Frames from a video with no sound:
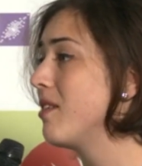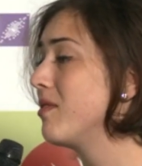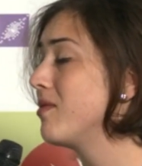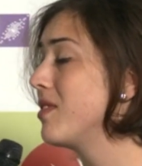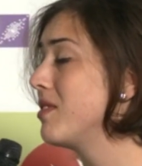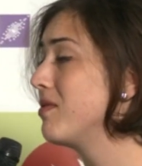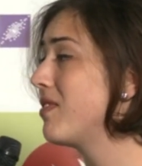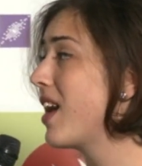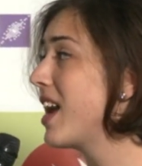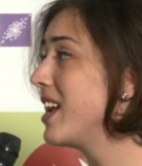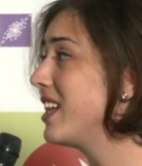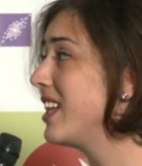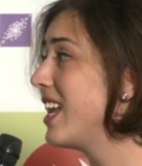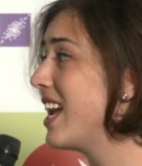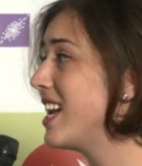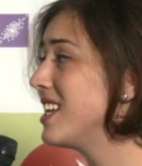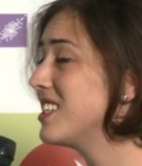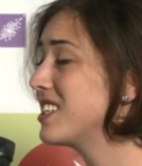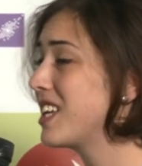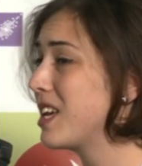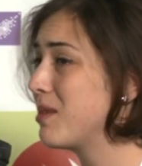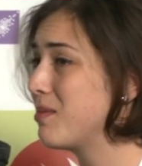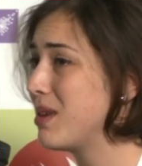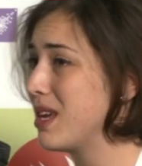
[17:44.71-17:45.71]
and finally
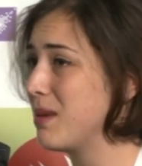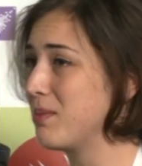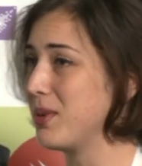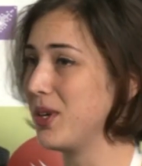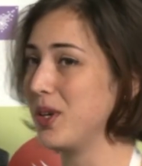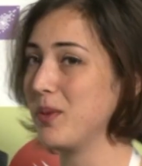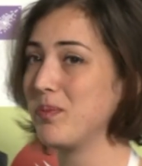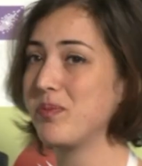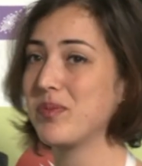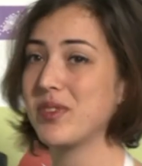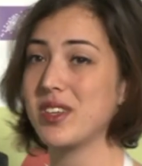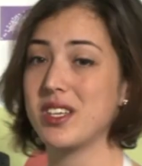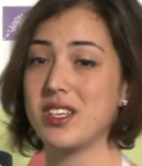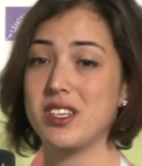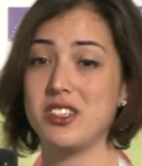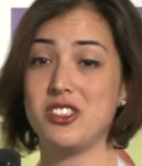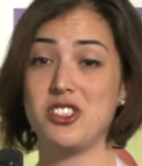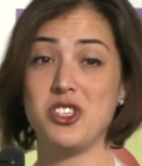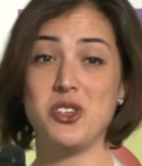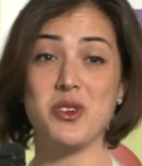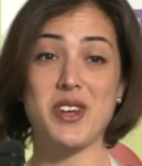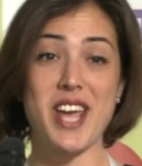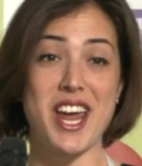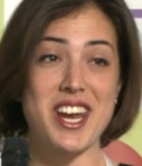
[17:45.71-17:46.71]
asking people,
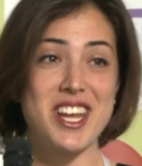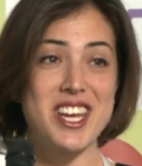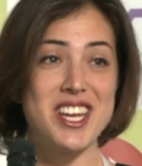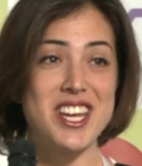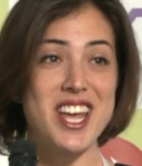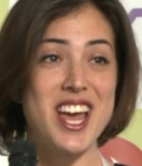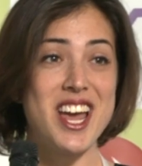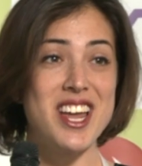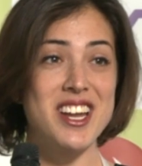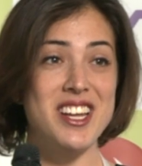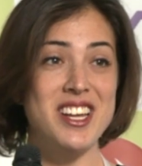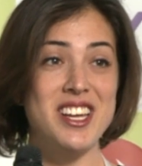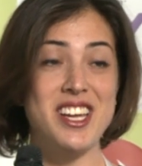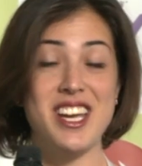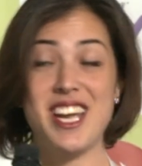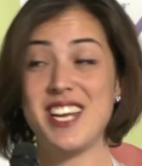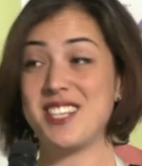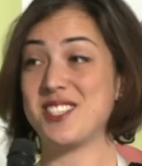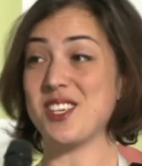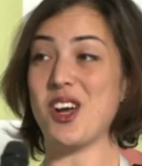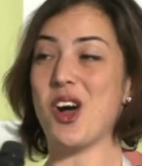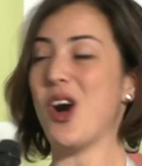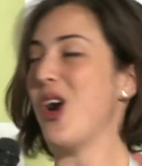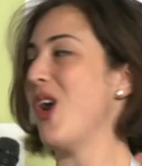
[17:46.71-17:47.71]
do you get it yet?
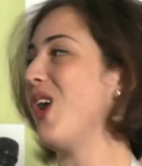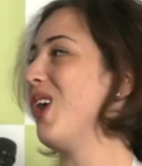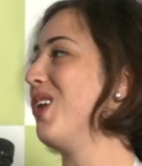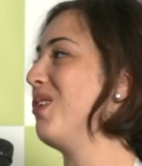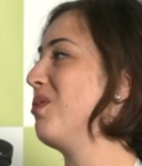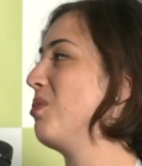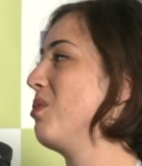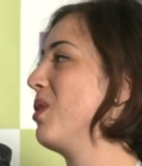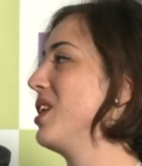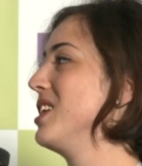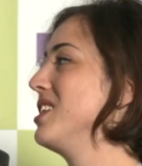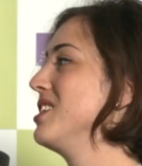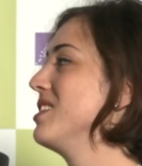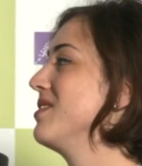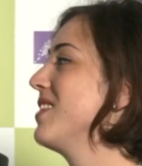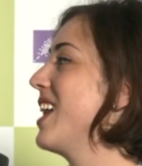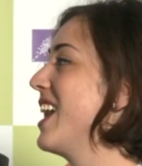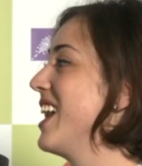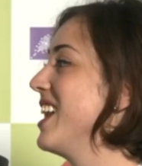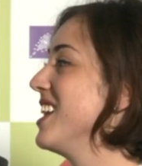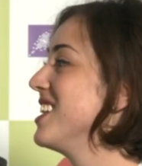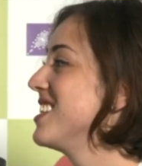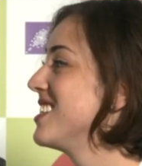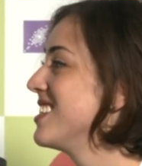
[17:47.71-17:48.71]
It's all one
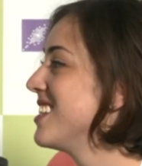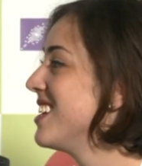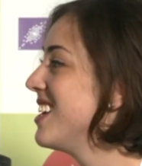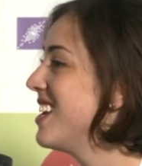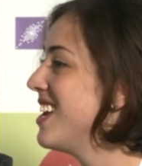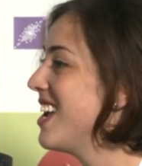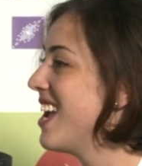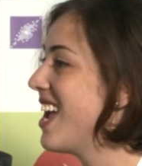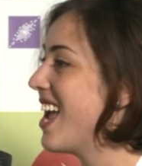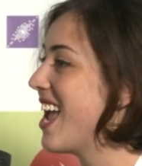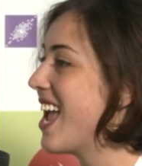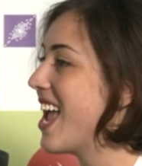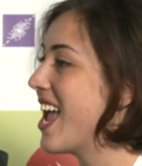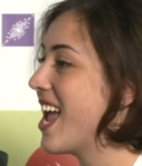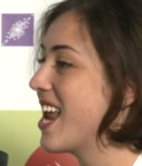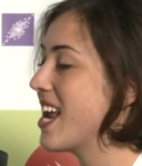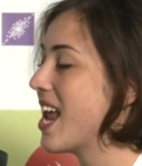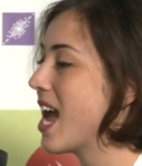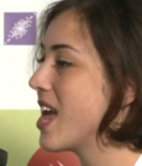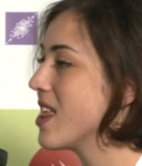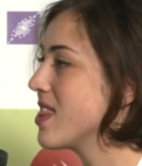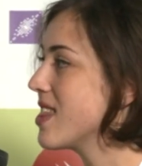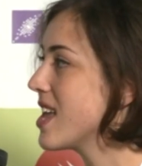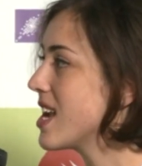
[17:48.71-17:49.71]
device. And
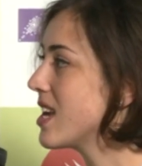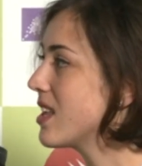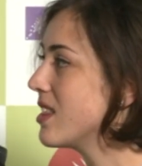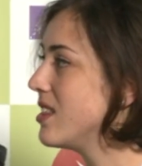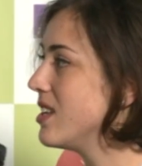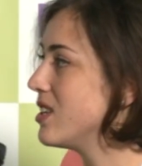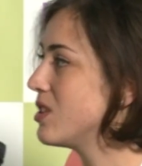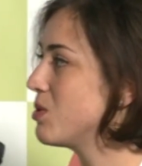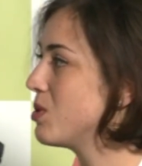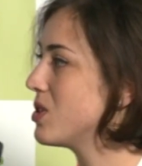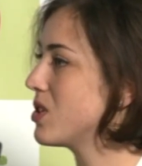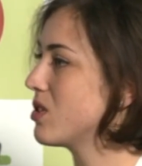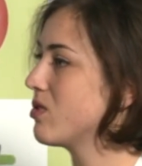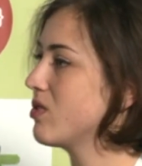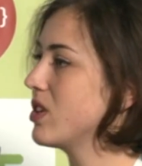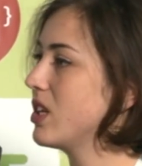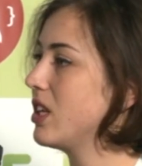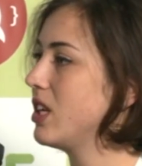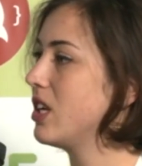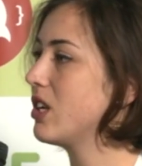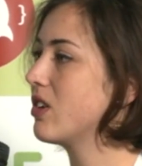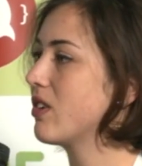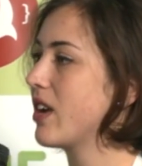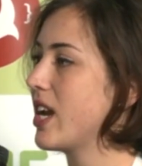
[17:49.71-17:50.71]
I think this was a
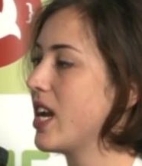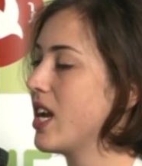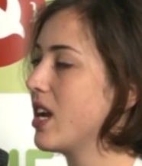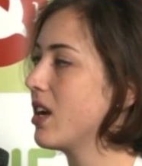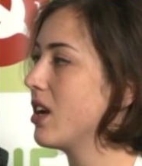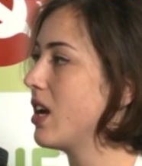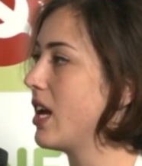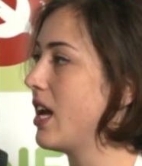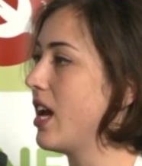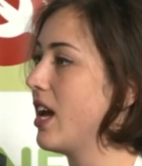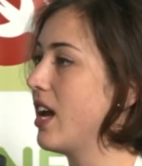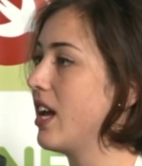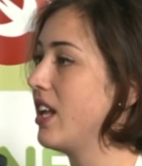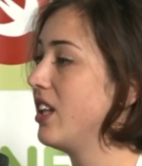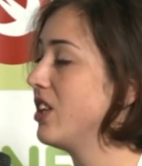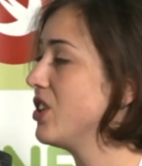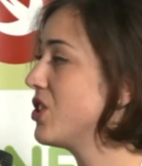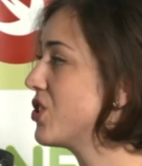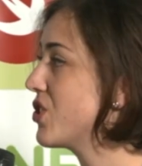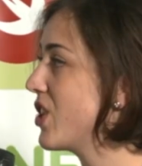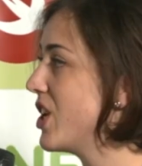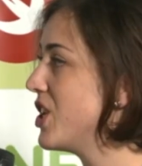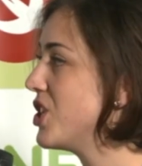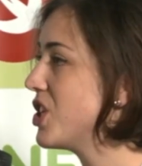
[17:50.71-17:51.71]
really great
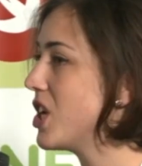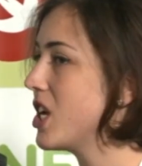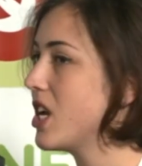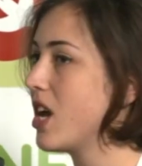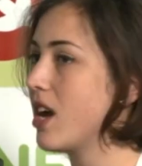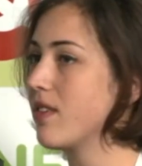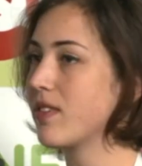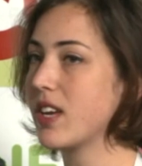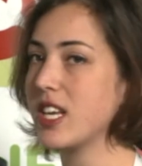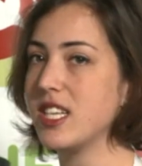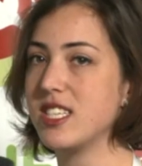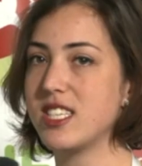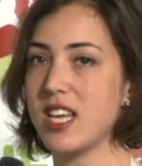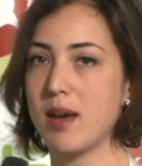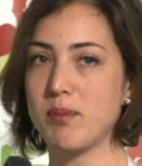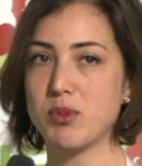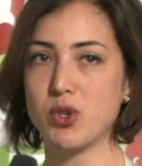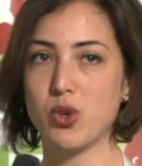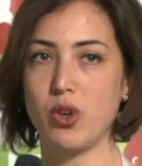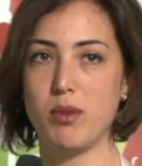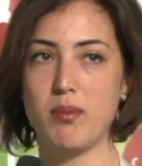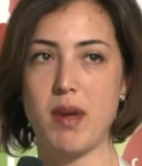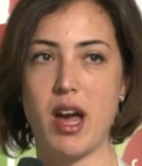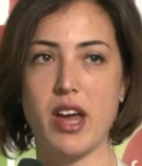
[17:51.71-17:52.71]
illustration of
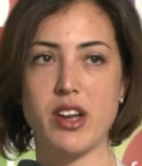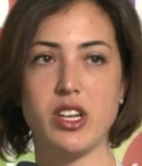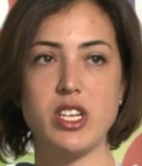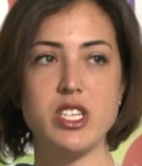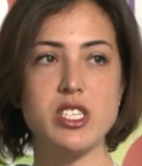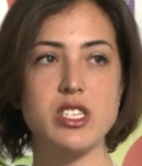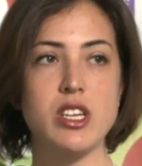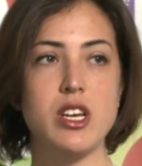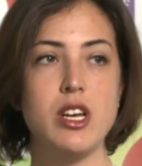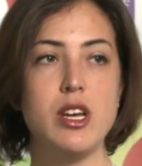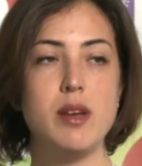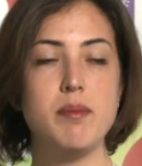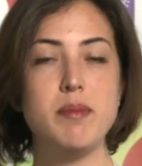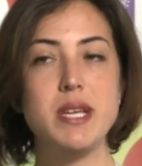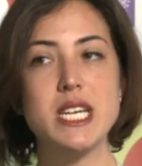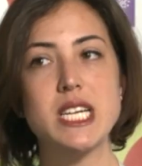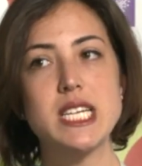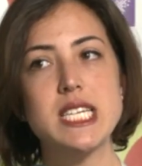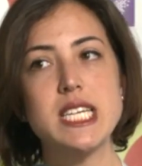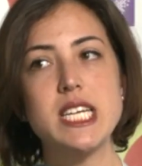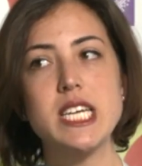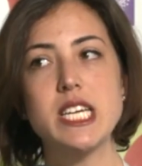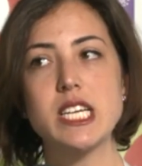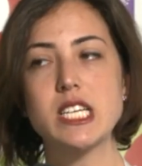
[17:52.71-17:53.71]
conceptual models
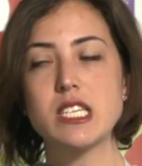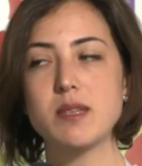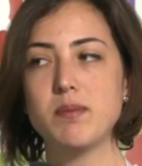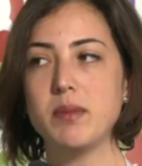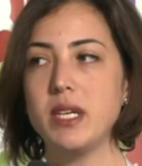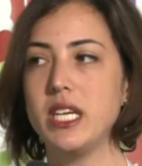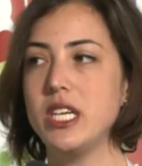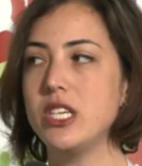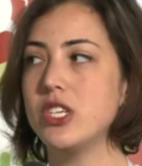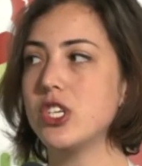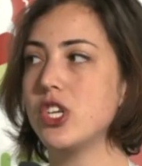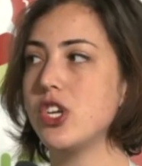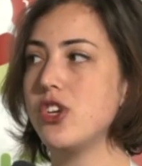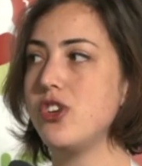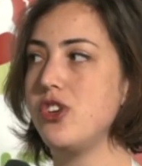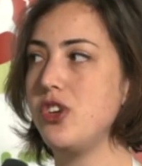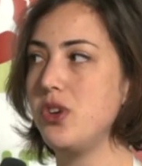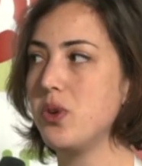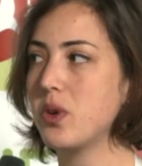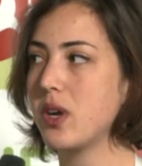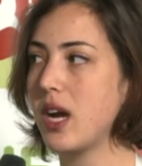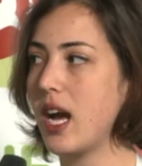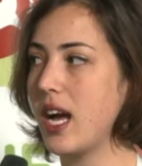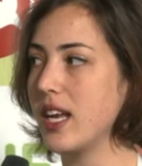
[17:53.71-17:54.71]
because he explained a
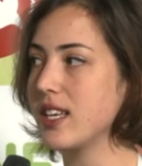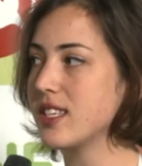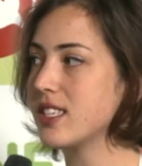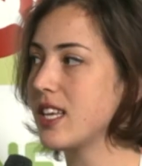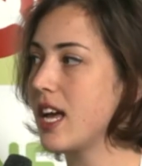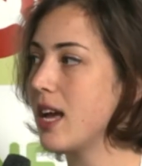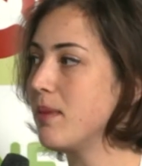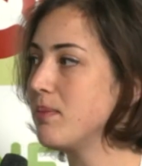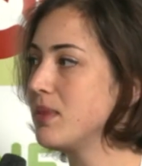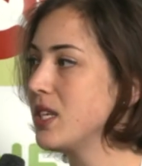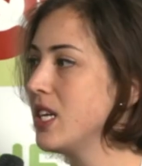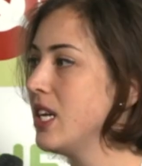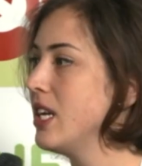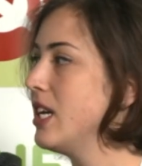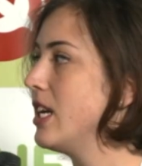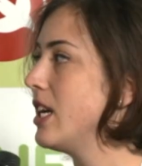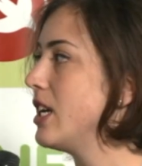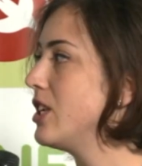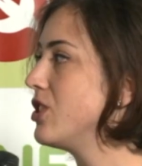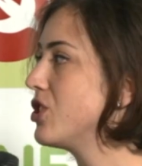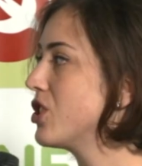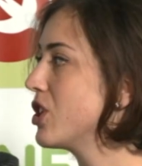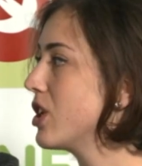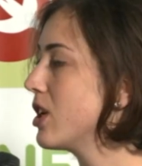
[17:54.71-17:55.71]
new concept
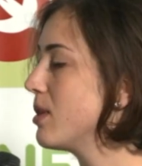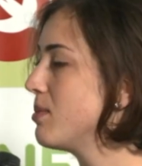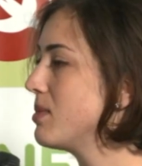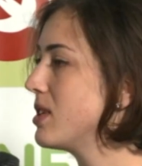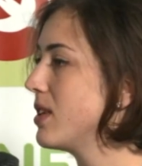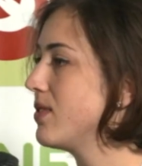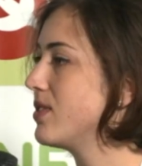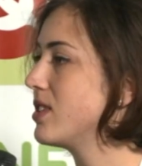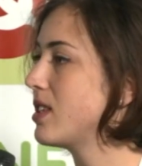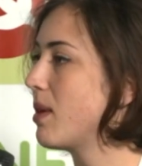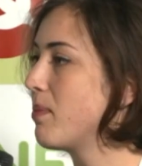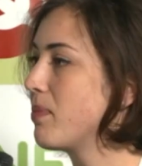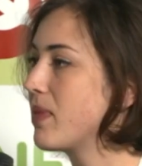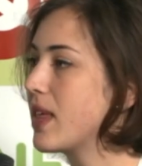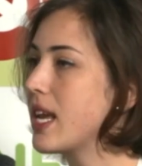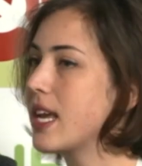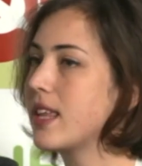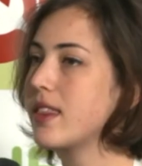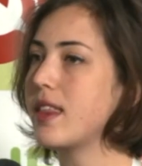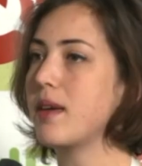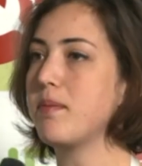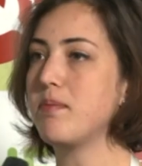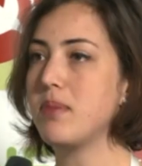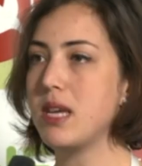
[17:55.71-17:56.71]
in terms of
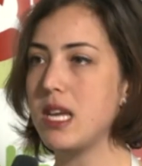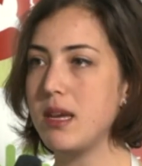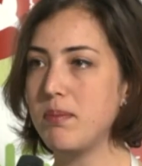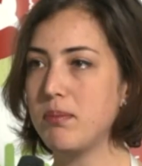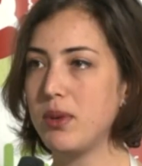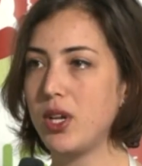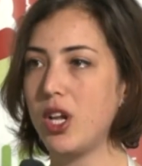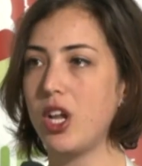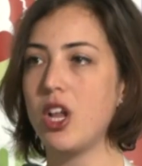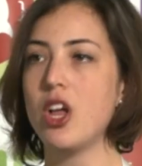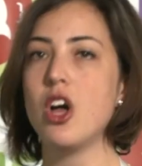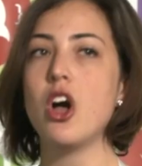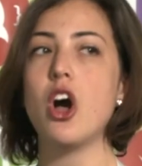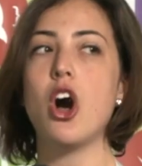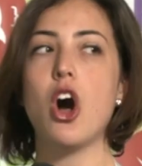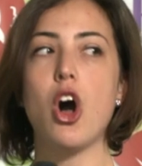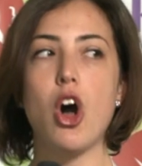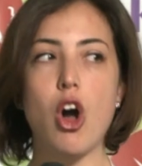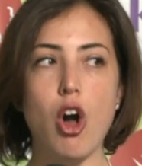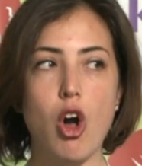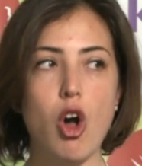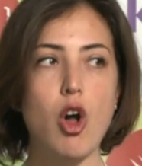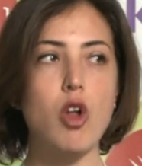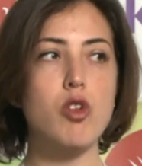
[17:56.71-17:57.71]
something that people
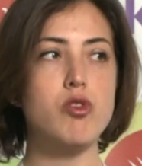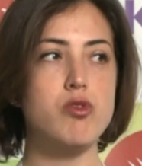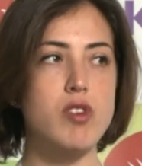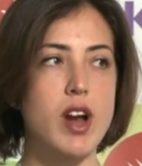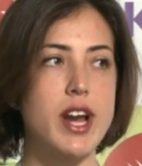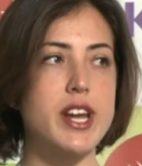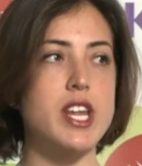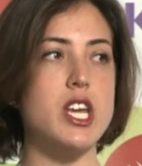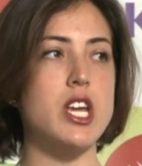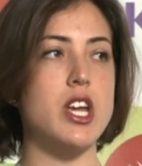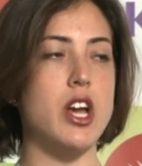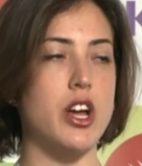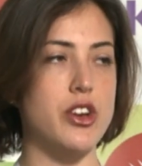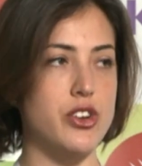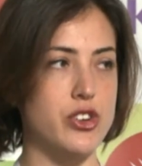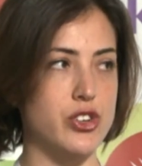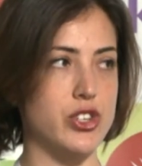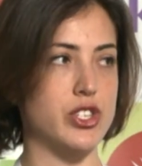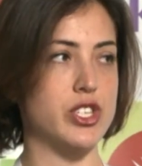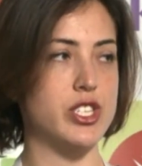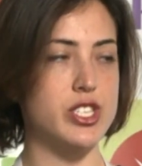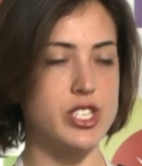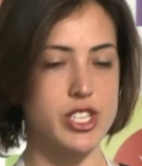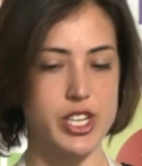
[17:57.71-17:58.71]
already
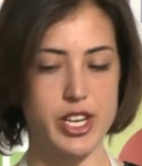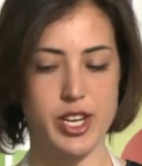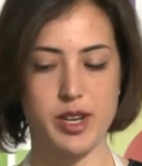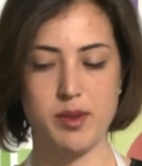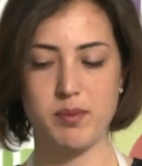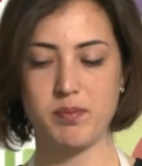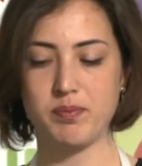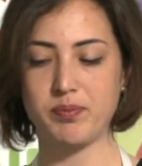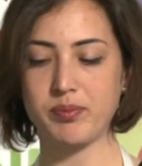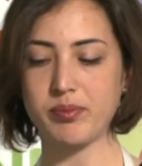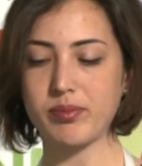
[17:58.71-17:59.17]
understood.